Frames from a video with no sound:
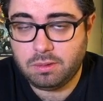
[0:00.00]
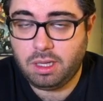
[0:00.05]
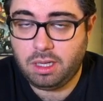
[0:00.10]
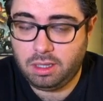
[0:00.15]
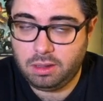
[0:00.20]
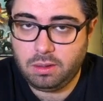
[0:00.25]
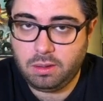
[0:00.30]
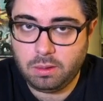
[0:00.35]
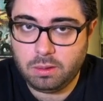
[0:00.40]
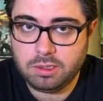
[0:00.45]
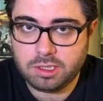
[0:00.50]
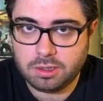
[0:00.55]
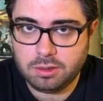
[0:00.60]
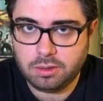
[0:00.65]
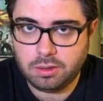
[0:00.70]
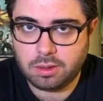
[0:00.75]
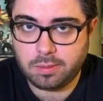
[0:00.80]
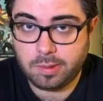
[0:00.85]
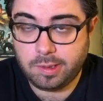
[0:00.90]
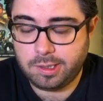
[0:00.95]
I'll also
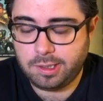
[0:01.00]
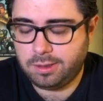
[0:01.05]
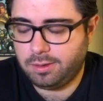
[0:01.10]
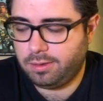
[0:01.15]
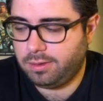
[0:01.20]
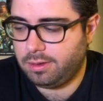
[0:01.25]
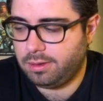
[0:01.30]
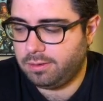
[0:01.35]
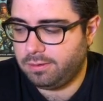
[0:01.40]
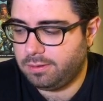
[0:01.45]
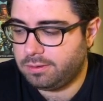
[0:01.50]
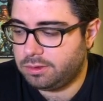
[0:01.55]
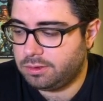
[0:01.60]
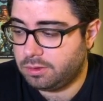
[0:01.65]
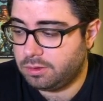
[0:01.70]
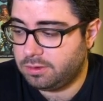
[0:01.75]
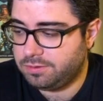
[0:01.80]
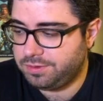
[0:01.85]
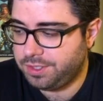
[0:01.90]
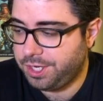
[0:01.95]
talk about it on the
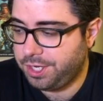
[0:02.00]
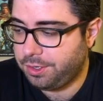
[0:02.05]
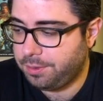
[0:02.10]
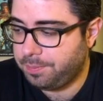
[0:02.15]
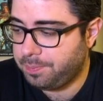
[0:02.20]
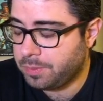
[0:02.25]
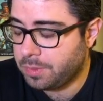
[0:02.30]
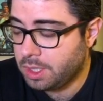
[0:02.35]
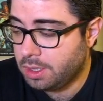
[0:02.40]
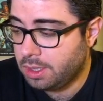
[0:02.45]
tools video.